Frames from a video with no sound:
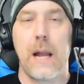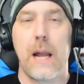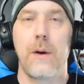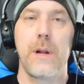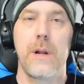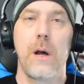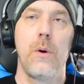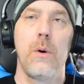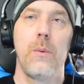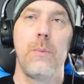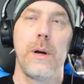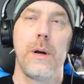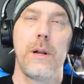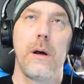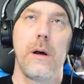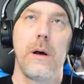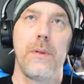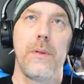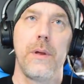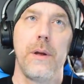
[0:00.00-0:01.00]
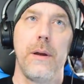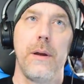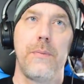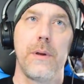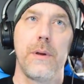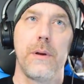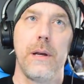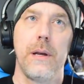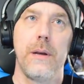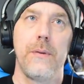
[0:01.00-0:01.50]
I don't know, but uh, the, if
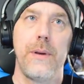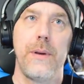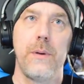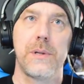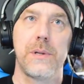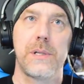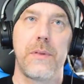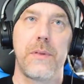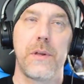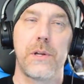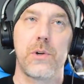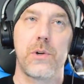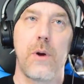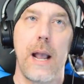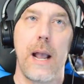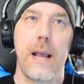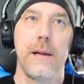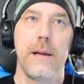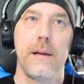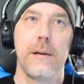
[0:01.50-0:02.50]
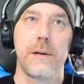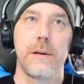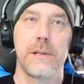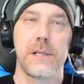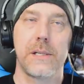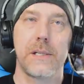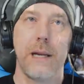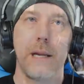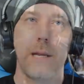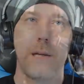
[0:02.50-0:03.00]
the if he was at the Trident because he
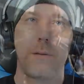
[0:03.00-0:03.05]
said he